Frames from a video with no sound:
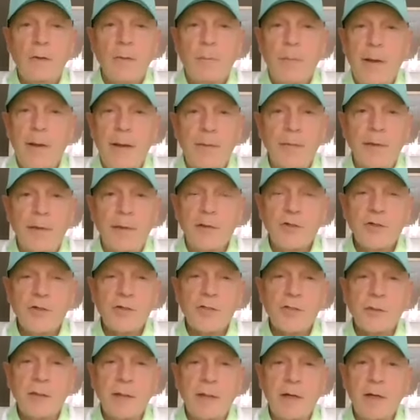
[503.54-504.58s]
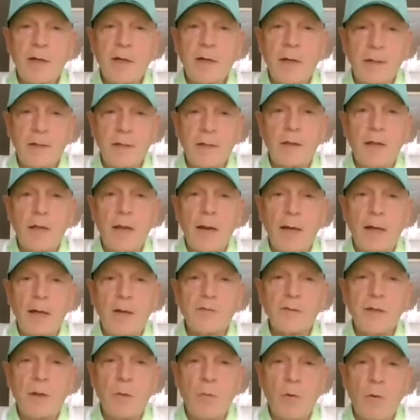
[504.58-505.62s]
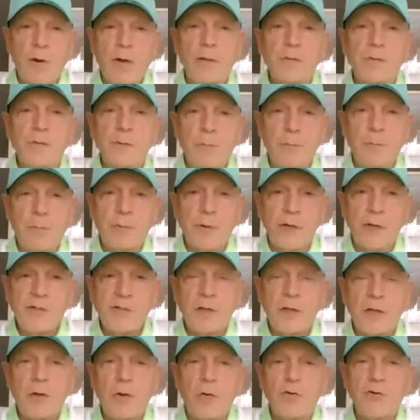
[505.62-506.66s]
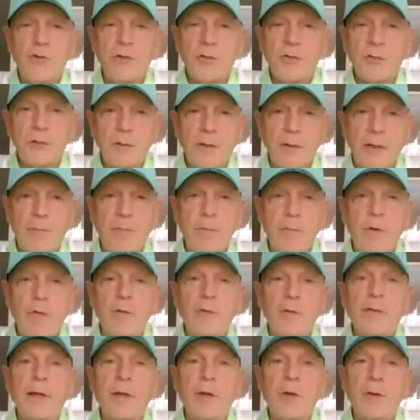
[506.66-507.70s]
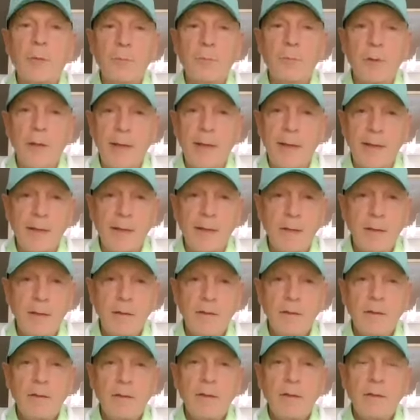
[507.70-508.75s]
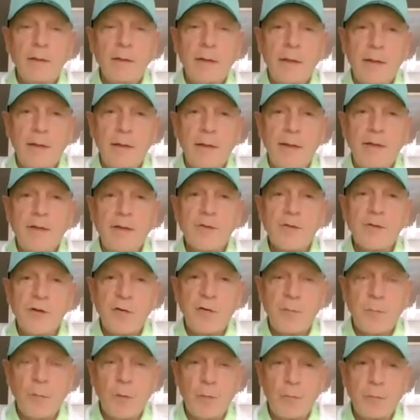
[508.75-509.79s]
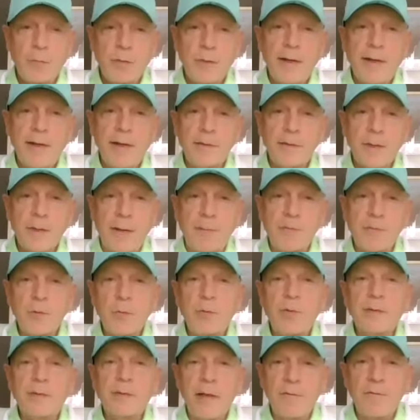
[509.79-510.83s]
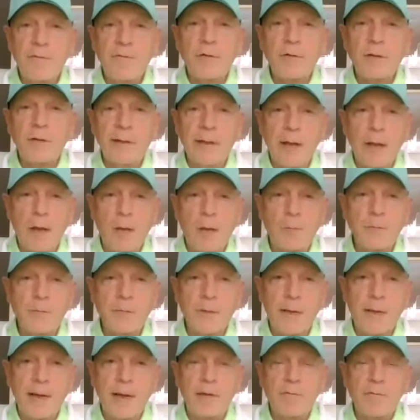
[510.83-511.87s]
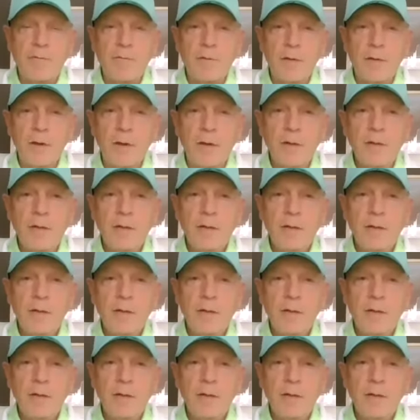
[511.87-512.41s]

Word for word: man, they just laid it on the line because they wanted to impress the coaches to let them know that they could play, and they deserve more playing time. So it definitely helped to have uh,